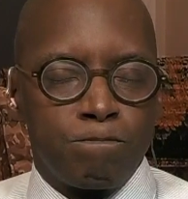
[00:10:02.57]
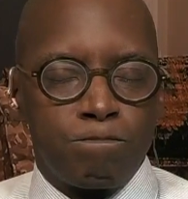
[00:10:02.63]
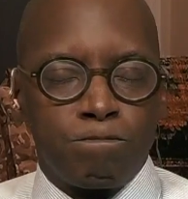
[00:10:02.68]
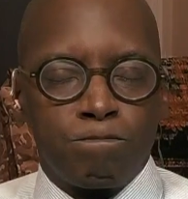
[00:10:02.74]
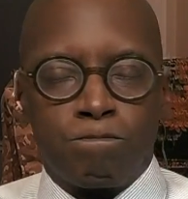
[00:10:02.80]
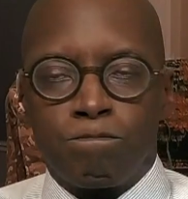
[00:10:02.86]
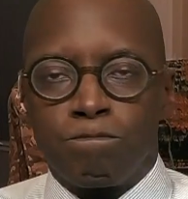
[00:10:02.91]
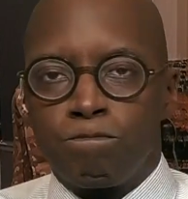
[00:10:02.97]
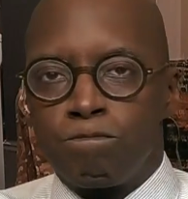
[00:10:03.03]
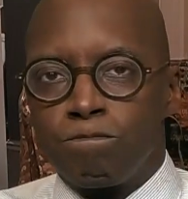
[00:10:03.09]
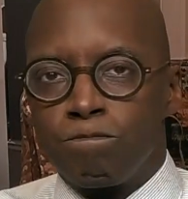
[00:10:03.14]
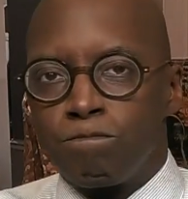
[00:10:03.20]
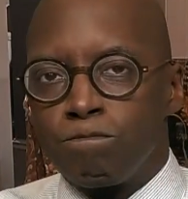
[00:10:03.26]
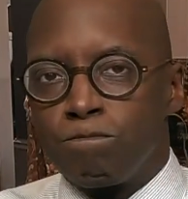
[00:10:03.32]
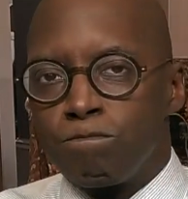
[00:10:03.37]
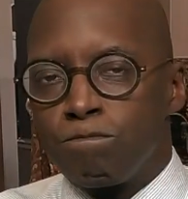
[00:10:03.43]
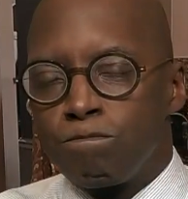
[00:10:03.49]

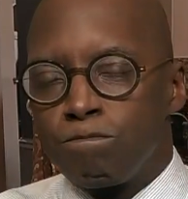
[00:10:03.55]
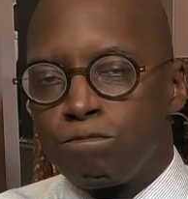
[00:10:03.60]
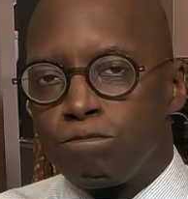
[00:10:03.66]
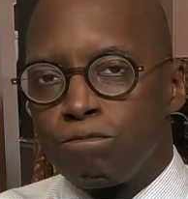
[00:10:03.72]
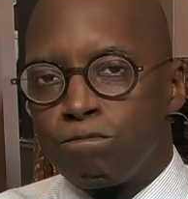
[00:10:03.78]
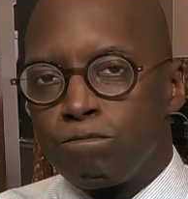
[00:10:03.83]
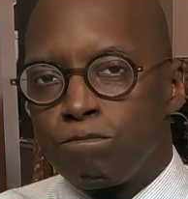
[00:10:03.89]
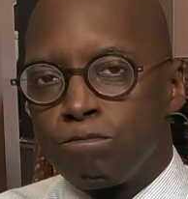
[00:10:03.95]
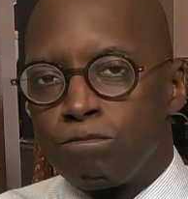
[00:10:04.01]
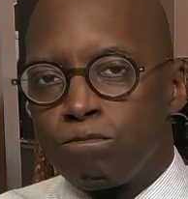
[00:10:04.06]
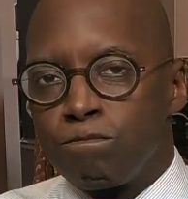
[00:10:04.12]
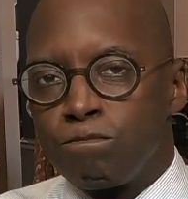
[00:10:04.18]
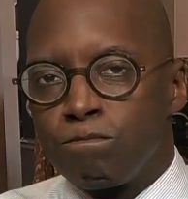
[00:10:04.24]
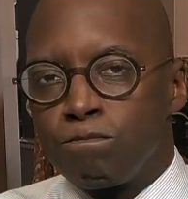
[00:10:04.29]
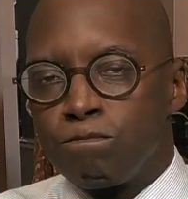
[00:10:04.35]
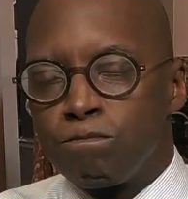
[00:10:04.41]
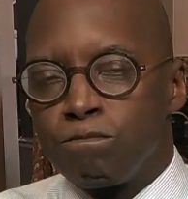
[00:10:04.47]

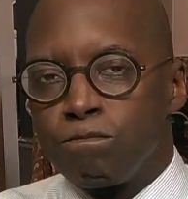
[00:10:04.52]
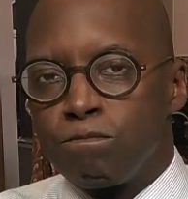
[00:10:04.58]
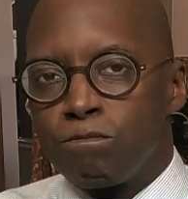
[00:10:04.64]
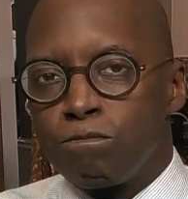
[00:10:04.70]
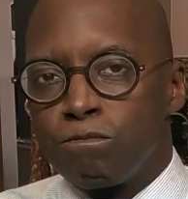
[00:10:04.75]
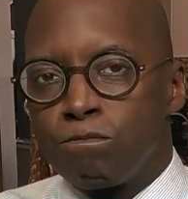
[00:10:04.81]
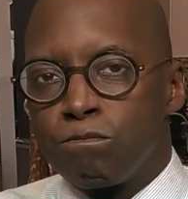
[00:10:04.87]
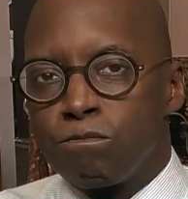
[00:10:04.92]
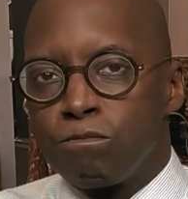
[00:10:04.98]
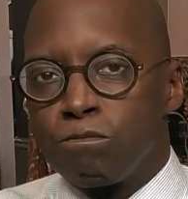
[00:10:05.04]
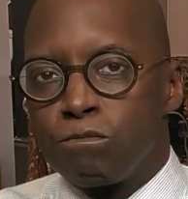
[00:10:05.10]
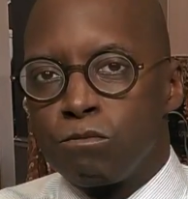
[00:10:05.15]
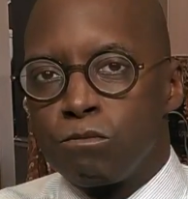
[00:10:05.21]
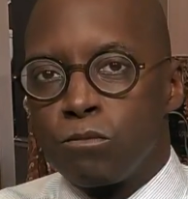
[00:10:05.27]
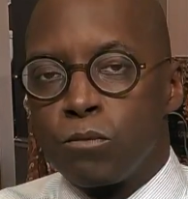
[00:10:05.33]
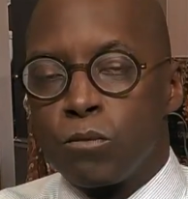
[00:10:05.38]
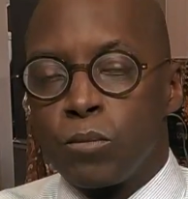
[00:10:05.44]

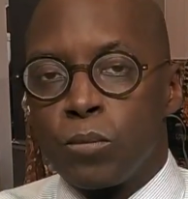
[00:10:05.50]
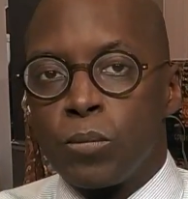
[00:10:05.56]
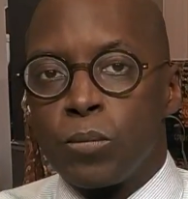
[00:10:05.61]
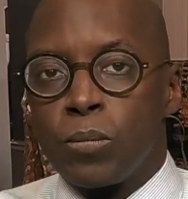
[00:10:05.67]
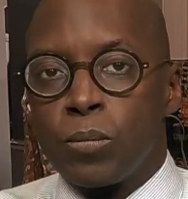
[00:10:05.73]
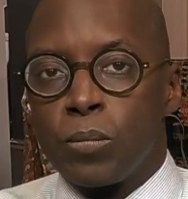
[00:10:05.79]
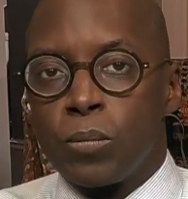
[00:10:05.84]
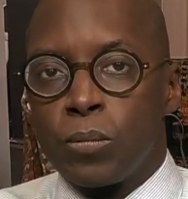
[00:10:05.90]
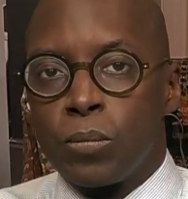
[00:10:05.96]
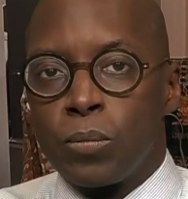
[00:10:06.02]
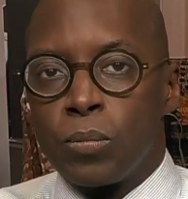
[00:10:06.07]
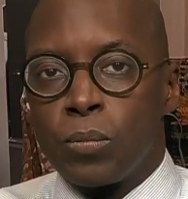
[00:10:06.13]
(not speaking)